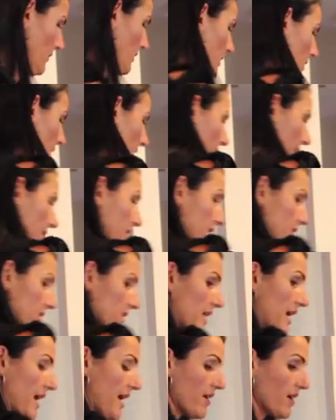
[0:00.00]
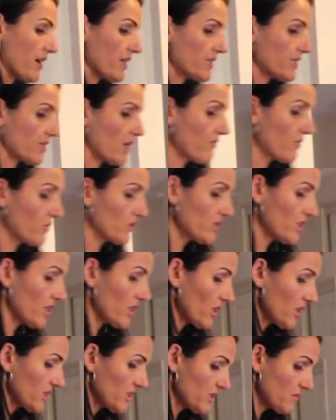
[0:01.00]
the onions, carrots. I've
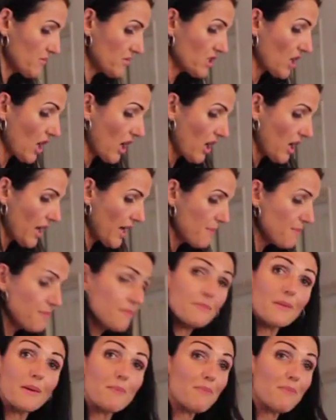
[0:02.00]
also got some thyme,